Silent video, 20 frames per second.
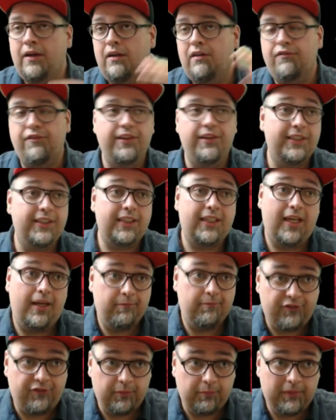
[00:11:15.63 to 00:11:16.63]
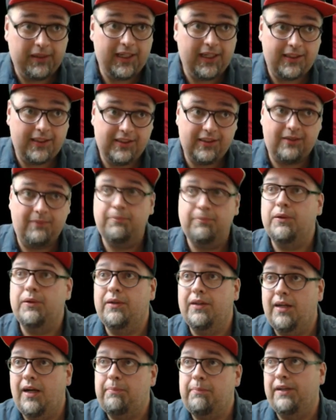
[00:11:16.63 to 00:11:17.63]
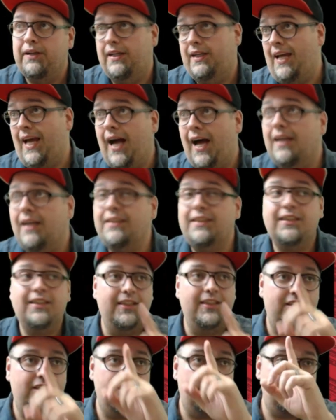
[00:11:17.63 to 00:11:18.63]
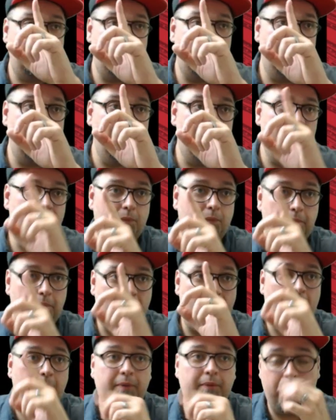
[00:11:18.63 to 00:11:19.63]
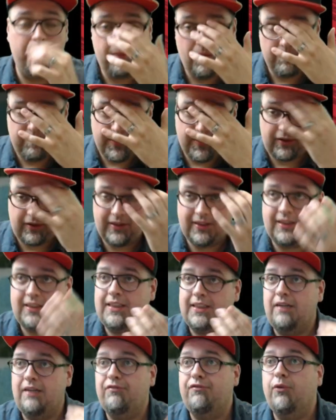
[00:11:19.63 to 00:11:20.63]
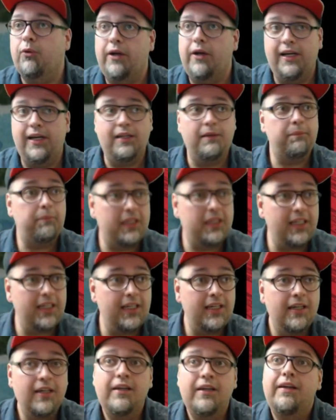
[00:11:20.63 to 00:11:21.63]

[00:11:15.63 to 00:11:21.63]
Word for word: For this game, for me, I just booted up and it asks, and as you see, the little pop up up there did say 480p.